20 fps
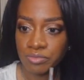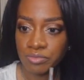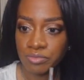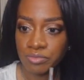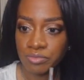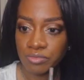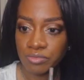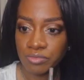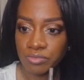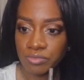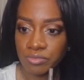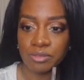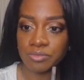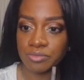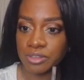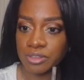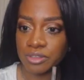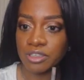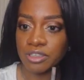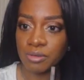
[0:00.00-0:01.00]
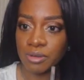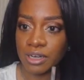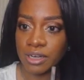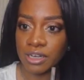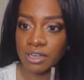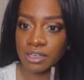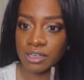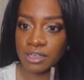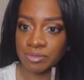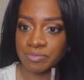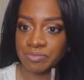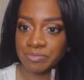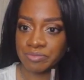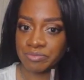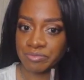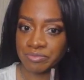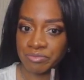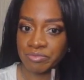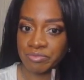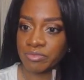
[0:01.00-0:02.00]
I hope so. You know why?
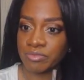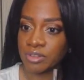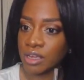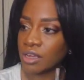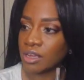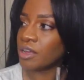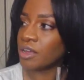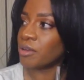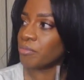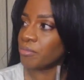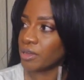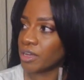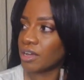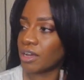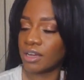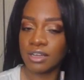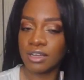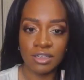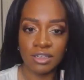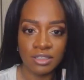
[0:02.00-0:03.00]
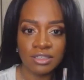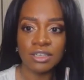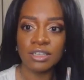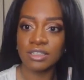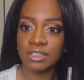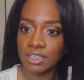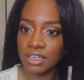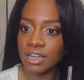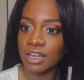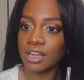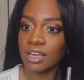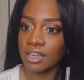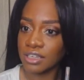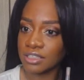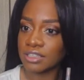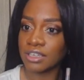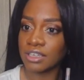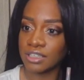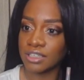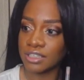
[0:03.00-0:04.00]
Because today
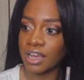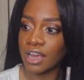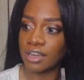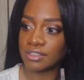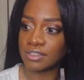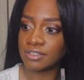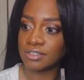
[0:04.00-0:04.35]
is a good day.